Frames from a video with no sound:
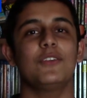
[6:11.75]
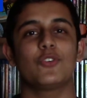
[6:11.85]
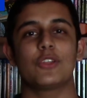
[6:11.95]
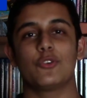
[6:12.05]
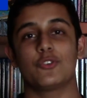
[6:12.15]
You
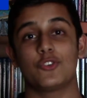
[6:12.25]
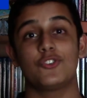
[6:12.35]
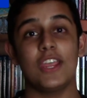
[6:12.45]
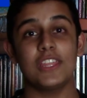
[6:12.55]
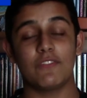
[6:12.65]
can also
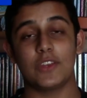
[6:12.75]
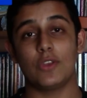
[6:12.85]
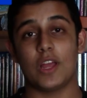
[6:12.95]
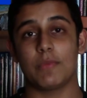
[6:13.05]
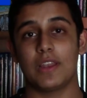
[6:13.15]
share the video
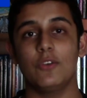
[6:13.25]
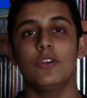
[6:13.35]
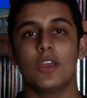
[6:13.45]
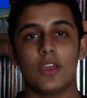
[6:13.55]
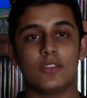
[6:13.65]
down
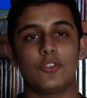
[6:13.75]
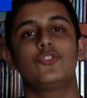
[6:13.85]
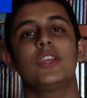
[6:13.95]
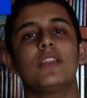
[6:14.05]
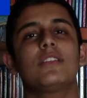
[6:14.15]
below to
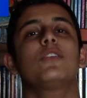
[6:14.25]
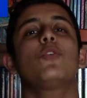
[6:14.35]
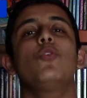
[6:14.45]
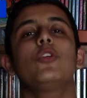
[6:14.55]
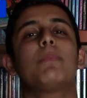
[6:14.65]
share it on
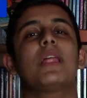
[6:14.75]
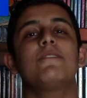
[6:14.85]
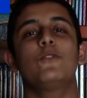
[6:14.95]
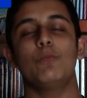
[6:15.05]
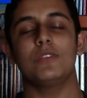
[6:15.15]
all your
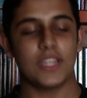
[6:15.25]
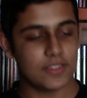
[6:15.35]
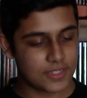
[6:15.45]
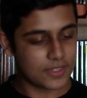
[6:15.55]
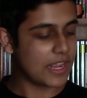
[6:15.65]
platforms,
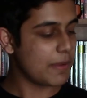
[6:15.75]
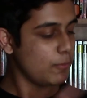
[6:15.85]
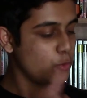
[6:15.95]
Instagram,